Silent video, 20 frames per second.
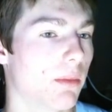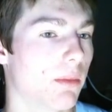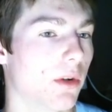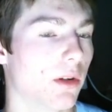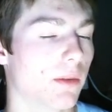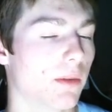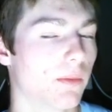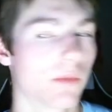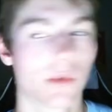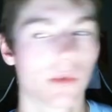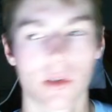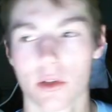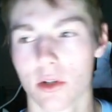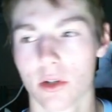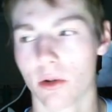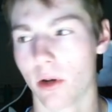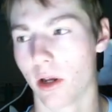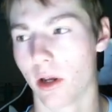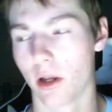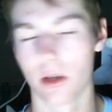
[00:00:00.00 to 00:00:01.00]
but let's
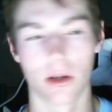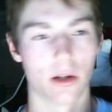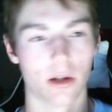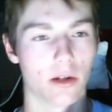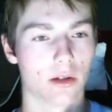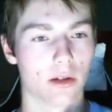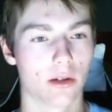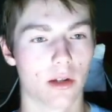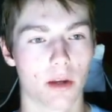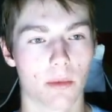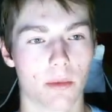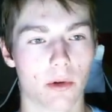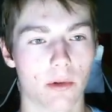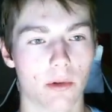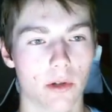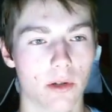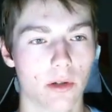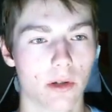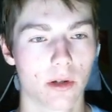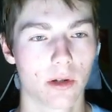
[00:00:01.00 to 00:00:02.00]
go ahead and demo
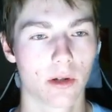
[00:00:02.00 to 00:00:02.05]
it,